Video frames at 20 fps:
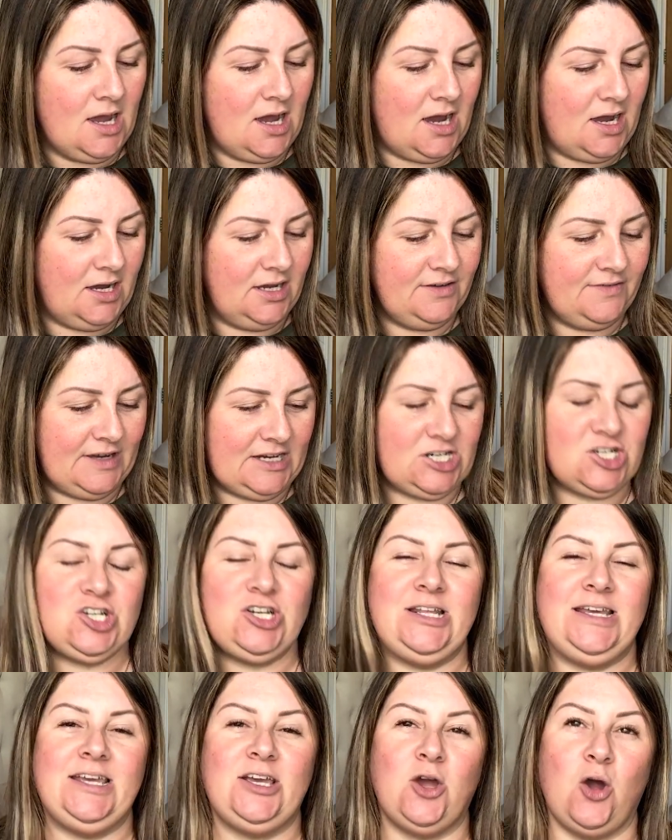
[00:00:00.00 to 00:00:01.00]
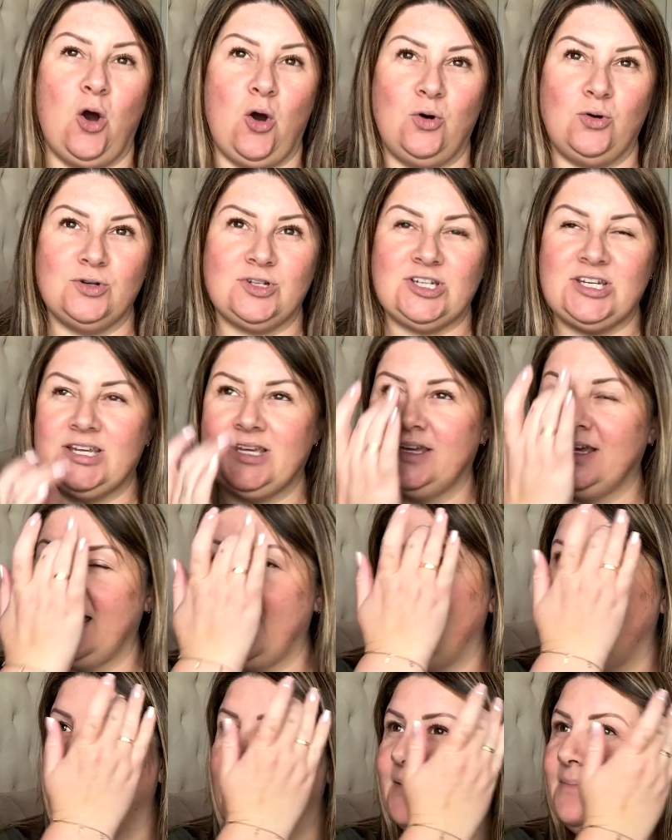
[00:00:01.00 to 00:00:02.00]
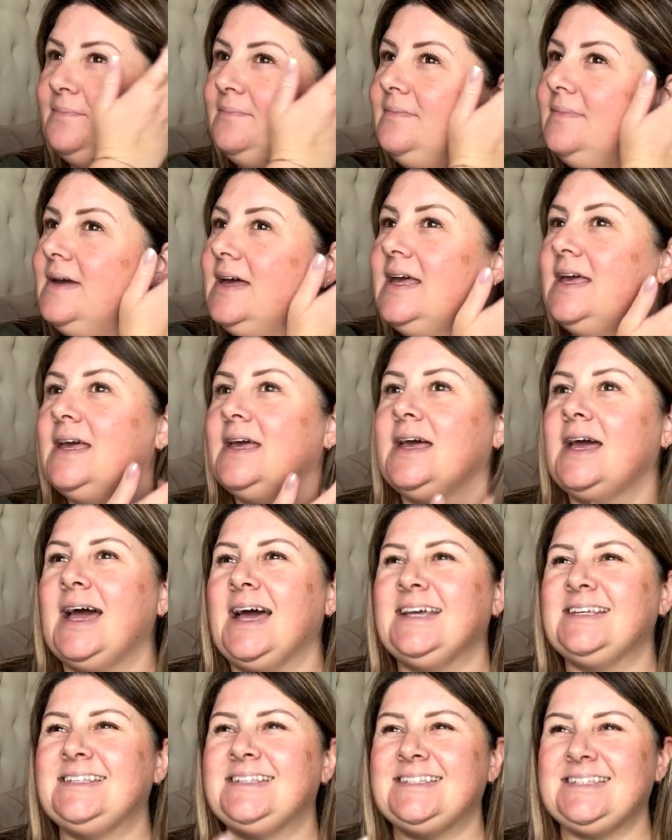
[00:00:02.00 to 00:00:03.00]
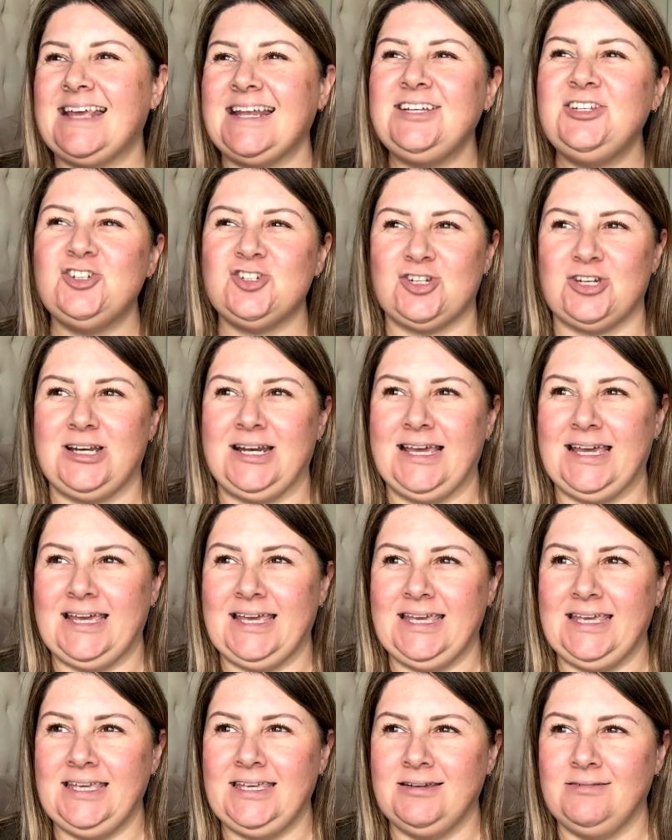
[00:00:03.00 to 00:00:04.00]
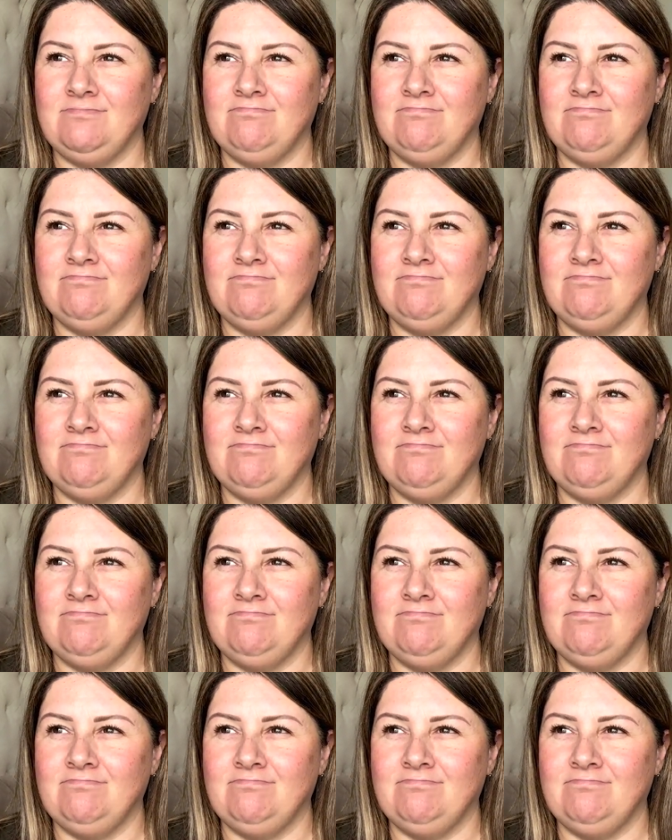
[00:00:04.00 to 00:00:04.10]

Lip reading: I've actually got essentially